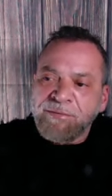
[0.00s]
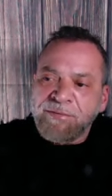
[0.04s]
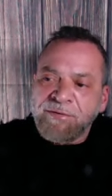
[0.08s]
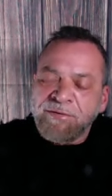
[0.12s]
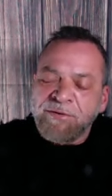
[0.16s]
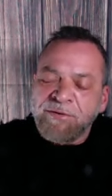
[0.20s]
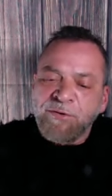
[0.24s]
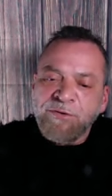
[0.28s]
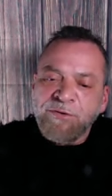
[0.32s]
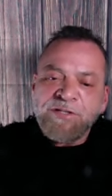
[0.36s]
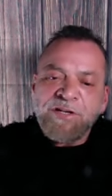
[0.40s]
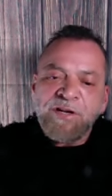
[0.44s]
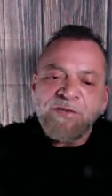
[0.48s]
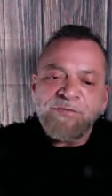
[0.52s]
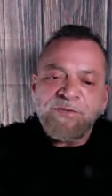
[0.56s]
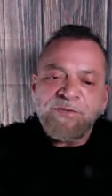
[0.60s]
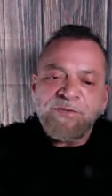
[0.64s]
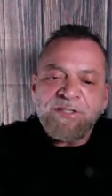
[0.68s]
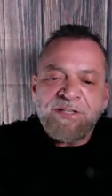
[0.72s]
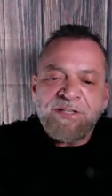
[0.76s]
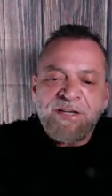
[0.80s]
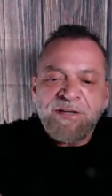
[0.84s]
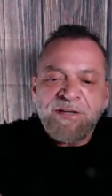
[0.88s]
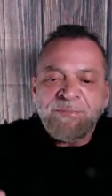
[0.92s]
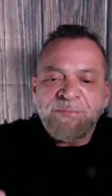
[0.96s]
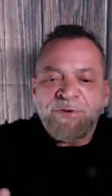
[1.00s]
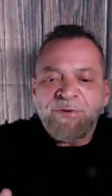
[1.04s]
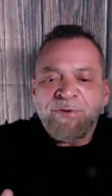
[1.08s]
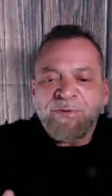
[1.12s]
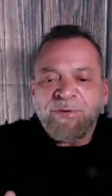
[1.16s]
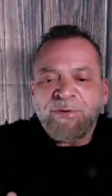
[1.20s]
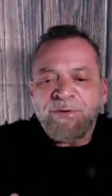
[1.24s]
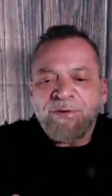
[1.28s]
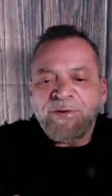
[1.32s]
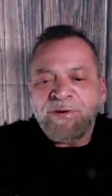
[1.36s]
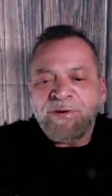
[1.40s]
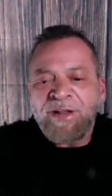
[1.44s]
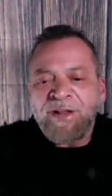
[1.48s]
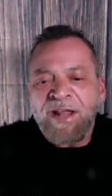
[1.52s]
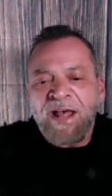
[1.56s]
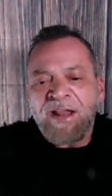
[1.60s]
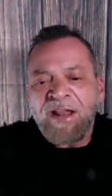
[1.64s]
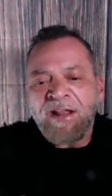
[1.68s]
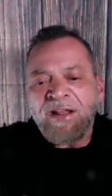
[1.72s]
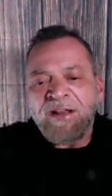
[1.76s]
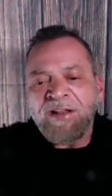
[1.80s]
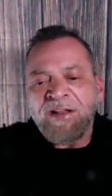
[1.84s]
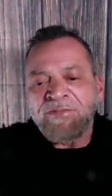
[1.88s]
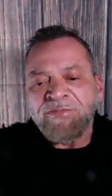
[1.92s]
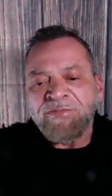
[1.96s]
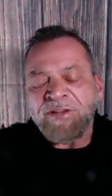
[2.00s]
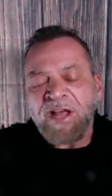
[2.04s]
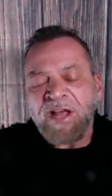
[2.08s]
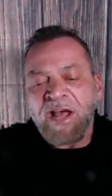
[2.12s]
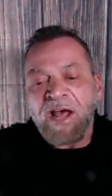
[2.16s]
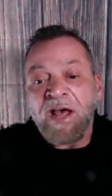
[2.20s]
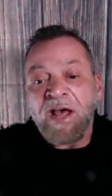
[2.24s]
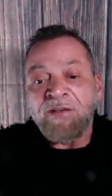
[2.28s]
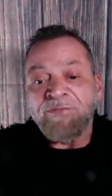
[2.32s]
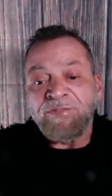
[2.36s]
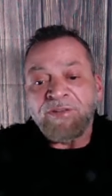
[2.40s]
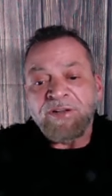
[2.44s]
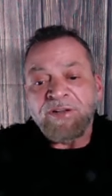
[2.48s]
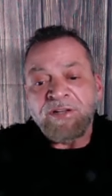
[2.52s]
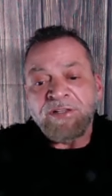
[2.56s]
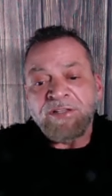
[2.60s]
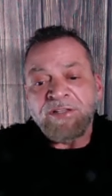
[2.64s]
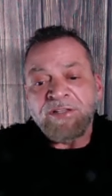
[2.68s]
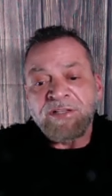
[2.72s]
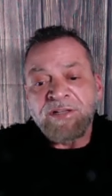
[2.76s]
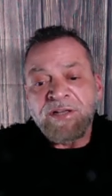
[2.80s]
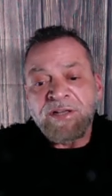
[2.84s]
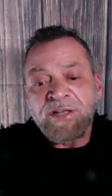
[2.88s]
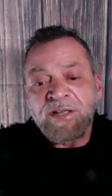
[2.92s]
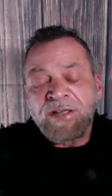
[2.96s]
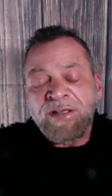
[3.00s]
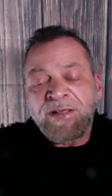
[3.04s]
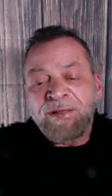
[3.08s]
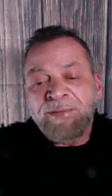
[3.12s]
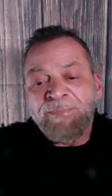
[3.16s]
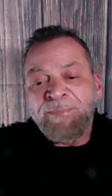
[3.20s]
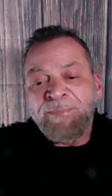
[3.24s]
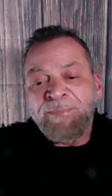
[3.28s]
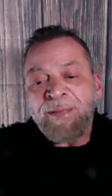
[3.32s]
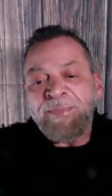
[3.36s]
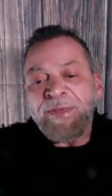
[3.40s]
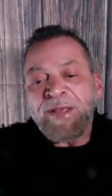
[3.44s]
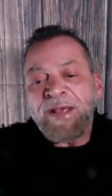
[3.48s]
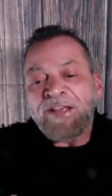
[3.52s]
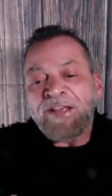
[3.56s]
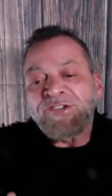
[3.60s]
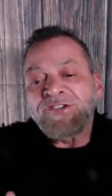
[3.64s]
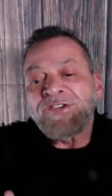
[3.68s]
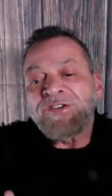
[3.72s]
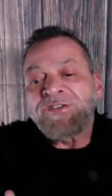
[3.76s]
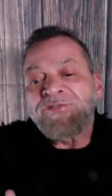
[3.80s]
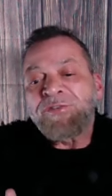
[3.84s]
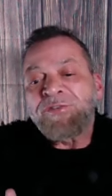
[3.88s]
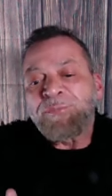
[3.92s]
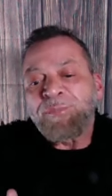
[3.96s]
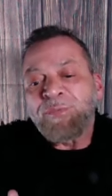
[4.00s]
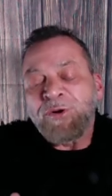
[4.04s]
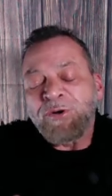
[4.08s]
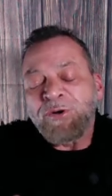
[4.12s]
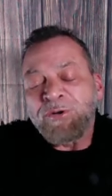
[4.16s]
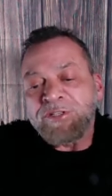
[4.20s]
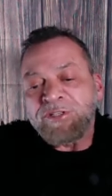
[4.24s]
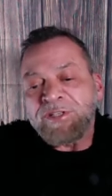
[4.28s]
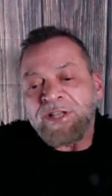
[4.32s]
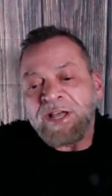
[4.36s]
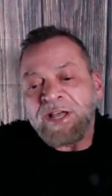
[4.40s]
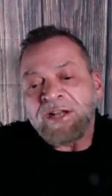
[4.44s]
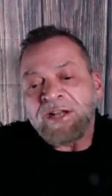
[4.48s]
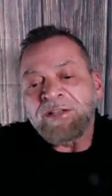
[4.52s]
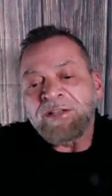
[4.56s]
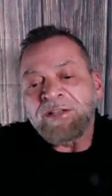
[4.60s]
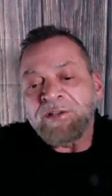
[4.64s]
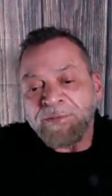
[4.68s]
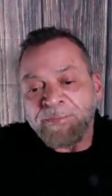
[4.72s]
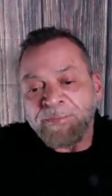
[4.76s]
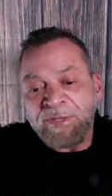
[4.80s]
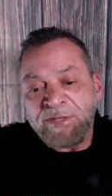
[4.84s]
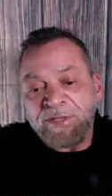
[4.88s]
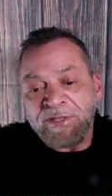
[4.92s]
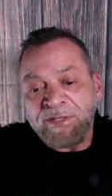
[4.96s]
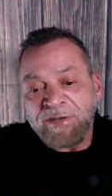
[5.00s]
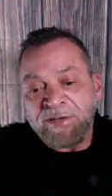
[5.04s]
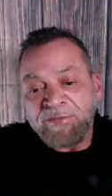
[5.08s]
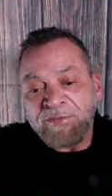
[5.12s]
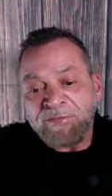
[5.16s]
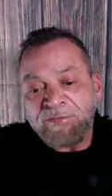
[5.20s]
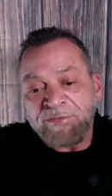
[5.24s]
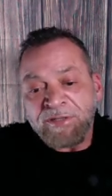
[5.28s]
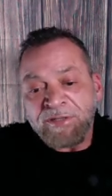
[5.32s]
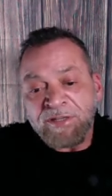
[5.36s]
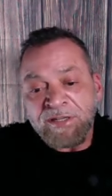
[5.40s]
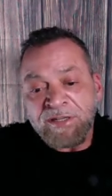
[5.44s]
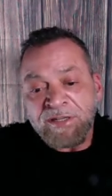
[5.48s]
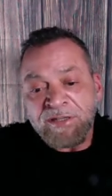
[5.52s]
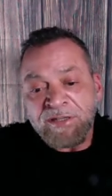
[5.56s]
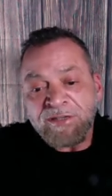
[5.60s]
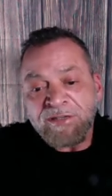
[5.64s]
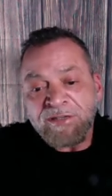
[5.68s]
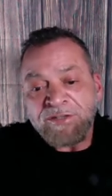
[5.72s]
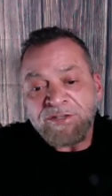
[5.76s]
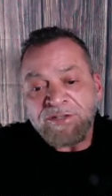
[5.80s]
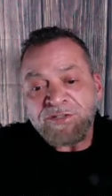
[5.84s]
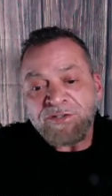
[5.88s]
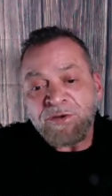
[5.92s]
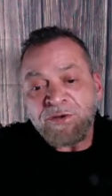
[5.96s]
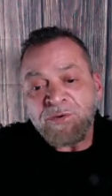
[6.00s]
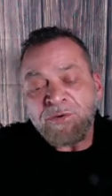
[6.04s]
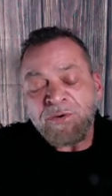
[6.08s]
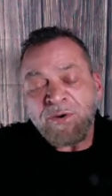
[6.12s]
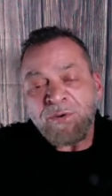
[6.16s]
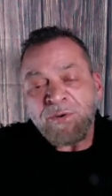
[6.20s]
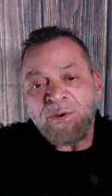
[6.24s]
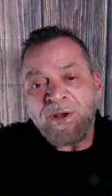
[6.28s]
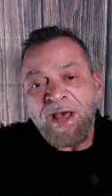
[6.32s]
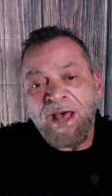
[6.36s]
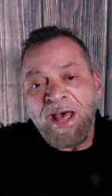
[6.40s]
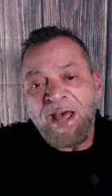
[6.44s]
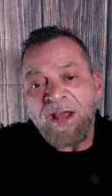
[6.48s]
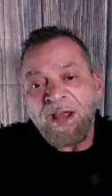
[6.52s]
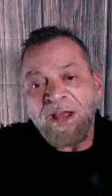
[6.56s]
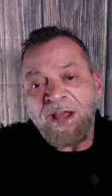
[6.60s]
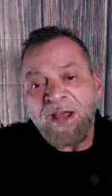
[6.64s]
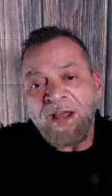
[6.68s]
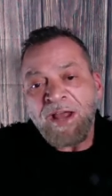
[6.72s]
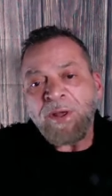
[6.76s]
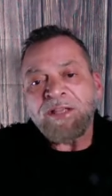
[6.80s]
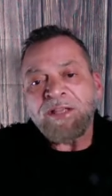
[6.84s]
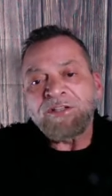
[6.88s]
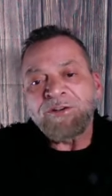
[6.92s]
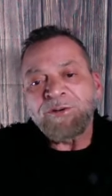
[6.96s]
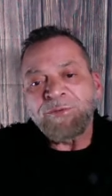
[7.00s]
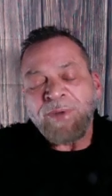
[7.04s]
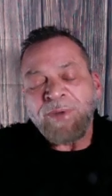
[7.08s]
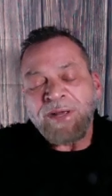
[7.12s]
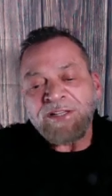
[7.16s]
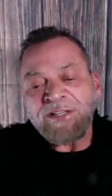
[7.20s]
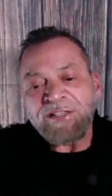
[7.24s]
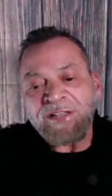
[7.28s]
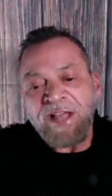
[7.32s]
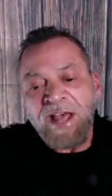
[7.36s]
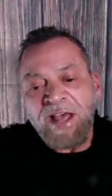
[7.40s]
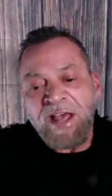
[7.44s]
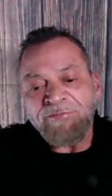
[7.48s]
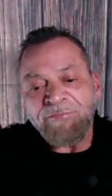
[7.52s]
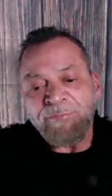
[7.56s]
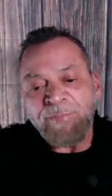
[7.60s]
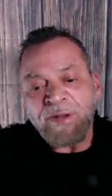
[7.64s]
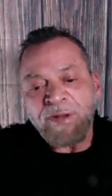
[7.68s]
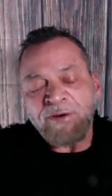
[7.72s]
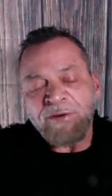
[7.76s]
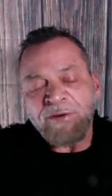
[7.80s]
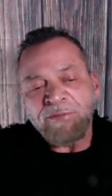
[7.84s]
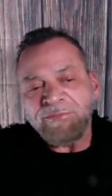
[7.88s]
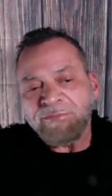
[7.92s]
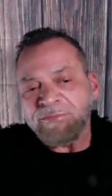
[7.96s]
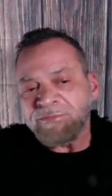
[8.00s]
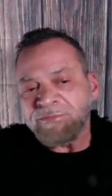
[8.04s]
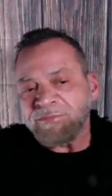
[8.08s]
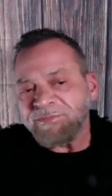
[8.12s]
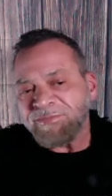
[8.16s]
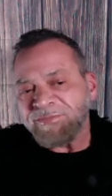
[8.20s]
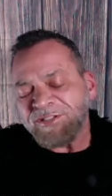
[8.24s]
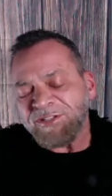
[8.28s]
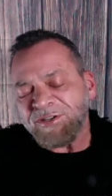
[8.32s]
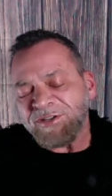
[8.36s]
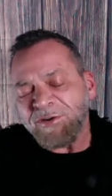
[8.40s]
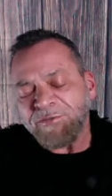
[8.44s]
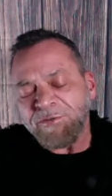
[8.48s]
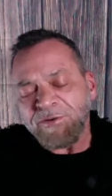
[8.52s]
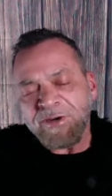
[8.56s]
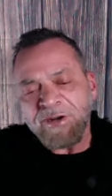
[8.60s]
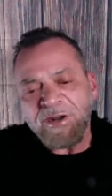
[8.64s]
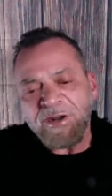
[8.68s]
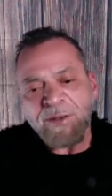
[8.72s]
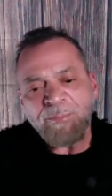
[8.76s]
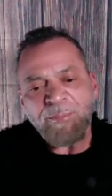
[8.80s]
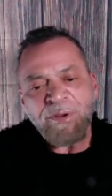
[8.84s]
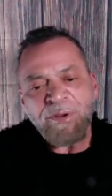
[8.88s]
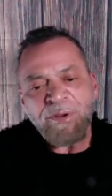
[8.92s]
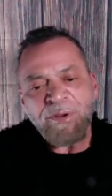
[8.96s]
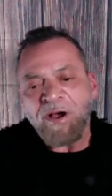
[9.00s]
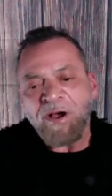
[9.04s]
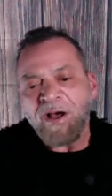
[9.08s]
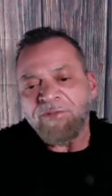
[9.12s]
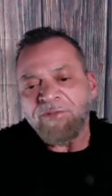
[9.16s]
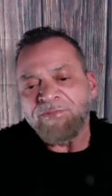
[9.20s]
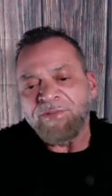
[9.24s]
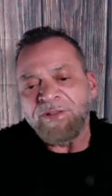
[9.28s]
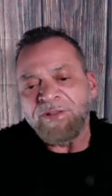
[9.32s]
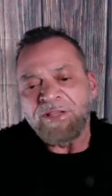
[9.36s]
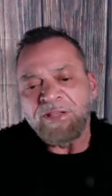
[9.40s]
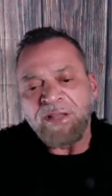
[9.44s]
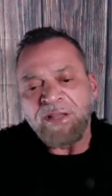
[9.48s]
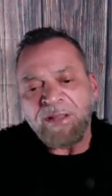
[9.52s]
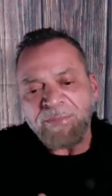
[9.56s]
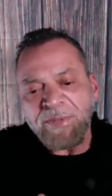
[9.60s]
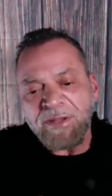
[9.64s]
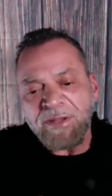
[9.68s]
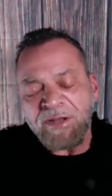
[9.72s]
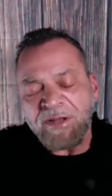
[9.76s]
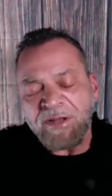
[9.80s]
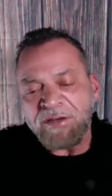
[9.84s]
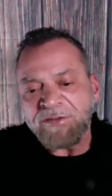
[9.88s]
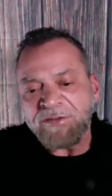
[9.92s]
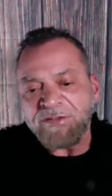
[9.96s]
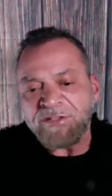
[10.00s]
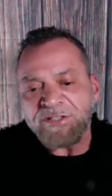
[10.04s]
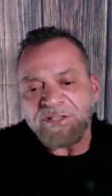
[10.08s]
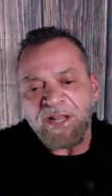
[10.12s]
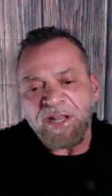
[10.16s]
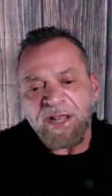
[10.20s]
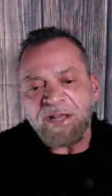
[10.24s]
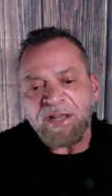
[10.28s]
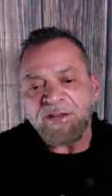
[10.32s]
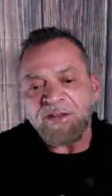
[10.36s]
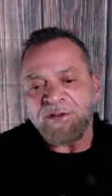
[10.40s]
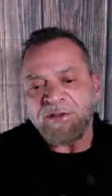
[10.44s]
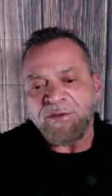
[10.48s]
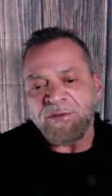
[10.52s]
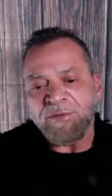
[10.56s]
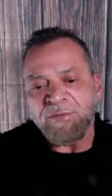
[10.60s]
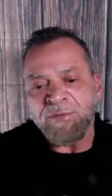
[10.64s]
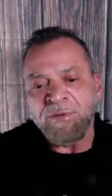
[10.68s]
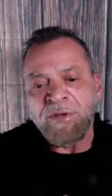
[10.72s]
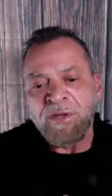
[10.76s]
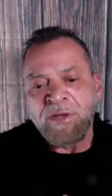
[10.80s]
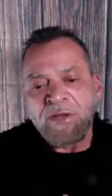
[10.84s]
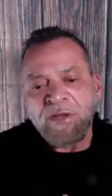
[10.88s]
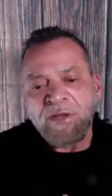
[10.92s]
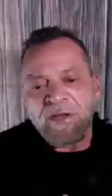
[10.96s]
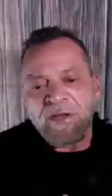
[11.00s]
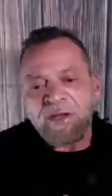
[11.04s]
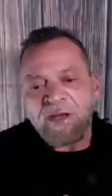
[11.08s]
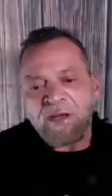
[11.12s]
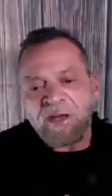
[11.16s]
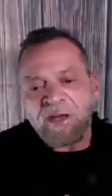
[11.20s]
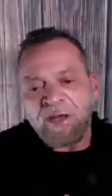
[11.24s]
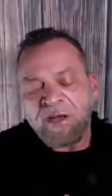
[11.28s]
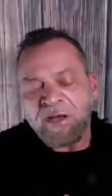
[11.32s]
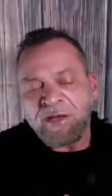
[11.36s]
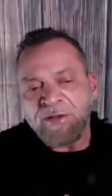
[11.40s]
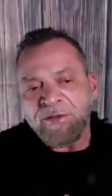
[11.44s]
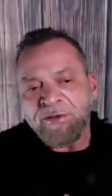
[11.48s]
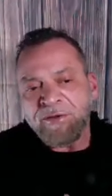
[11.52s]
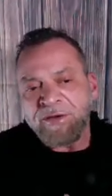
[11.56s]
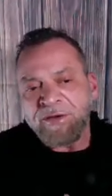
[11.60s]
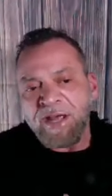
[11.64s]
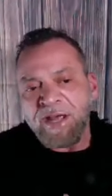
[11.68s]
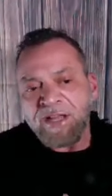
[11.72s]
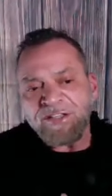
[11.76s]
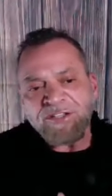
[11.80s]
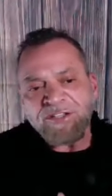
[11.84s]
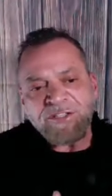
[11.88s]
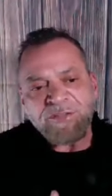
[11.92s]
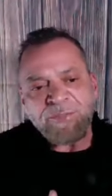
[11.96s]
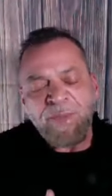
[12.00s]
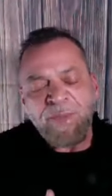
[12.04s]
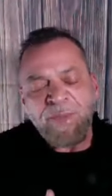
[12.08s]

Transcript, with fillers: low self-esteem or, or not enough confidence maybe i should have approached that a little bit differently so how do i get to know my staff better let's go for a cup of coffee let me understand you uh, you're not just